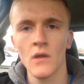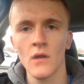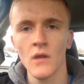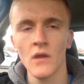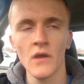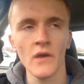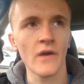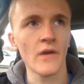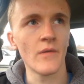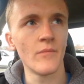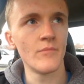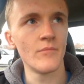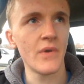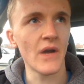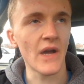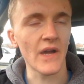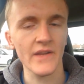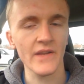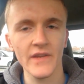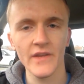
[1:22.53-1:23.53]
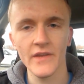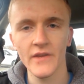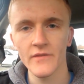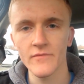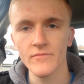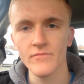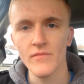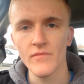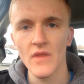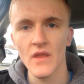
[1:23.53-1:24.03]
I'm back.
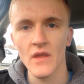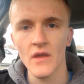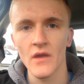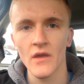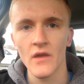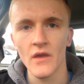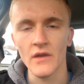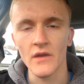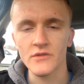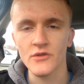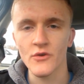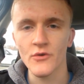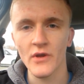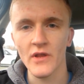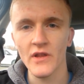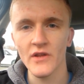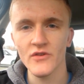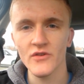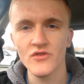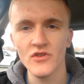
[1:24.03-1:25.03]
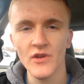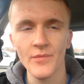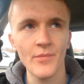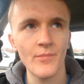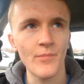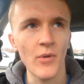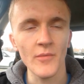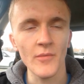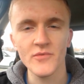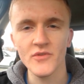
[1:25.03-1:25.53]
That was a quick little trip.
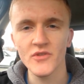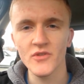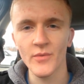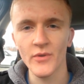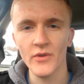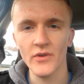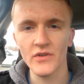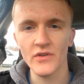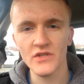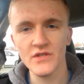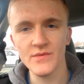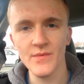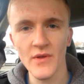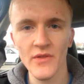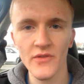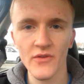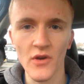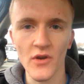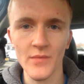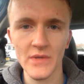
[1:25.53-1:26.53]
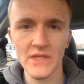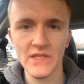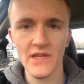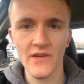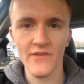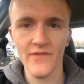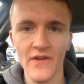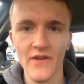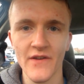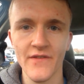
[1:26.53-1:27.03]
Popped WH Smith, got
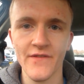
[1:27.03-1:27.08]
myself a